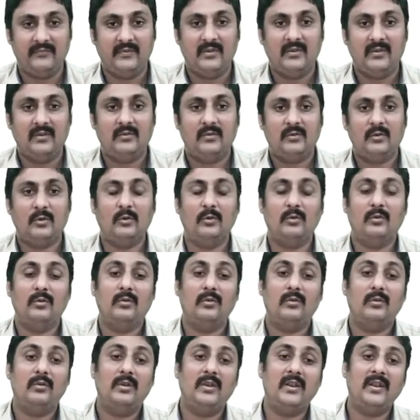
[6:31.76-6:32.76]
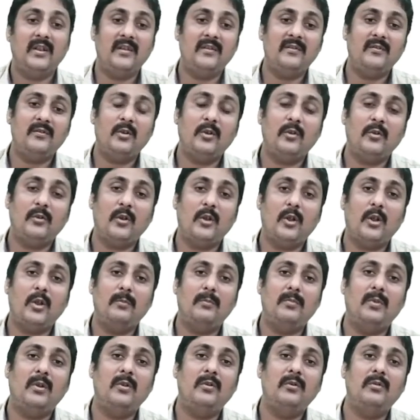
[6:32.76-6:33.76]
So, let us now talk
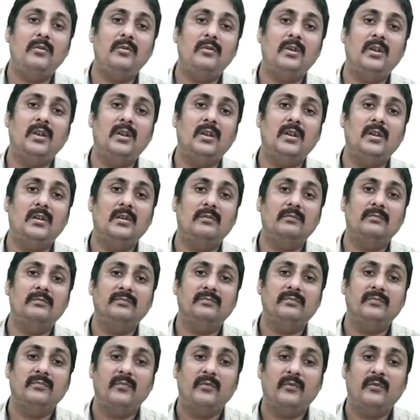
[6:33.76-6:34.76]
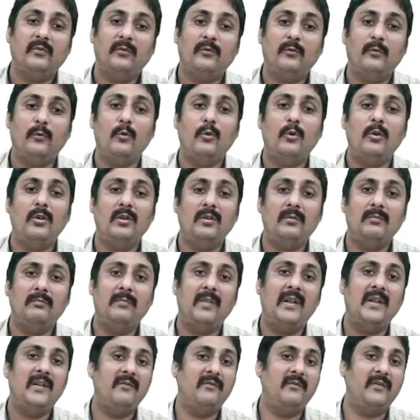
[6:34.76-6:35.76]
about the fourth
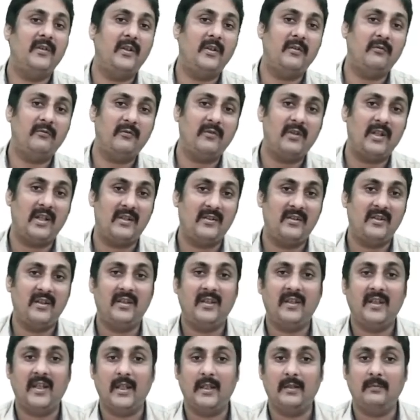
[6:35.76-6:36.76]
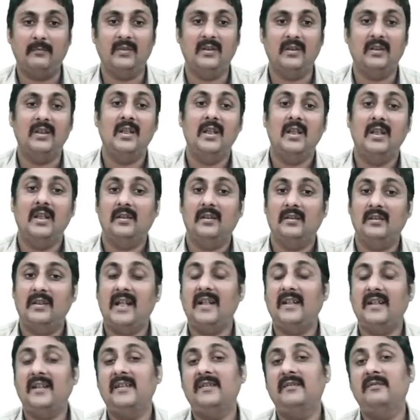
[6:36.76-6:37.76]
benefit of transgenic animal,
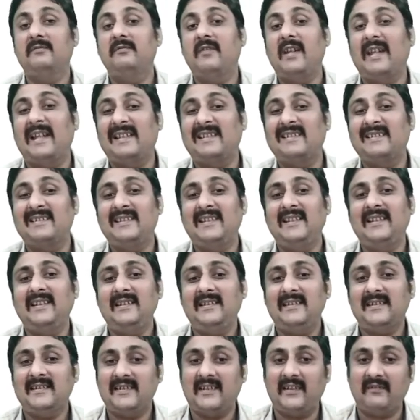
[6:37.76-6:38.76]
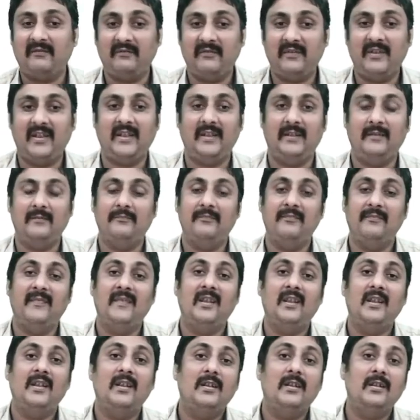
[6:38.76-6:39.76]
that is vaccine safety.
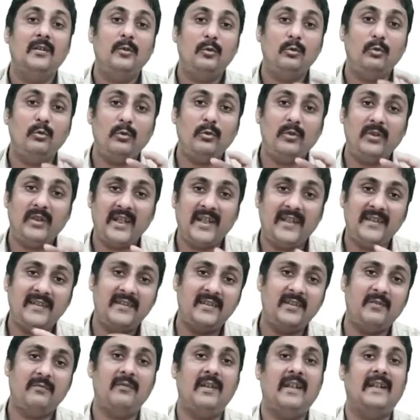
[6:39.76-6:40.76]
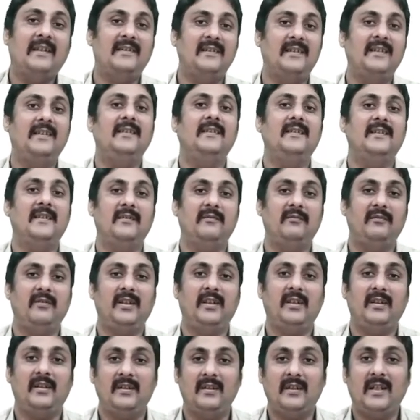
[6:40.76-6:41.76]
To test vaccine safety,
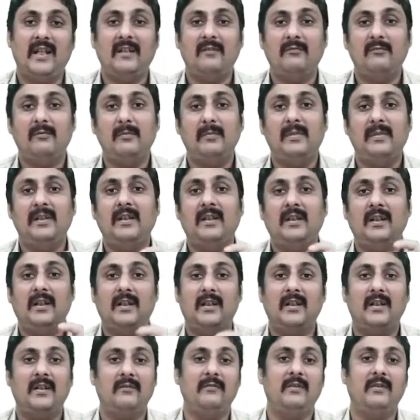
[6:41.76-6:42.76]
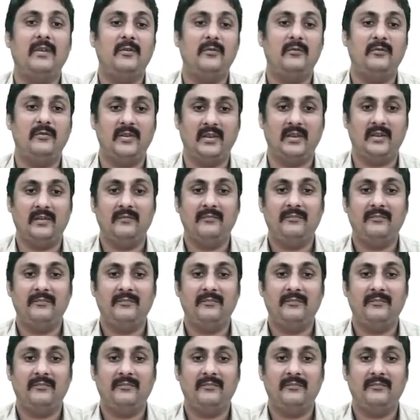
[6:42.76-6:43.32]
that will be the correct way to say.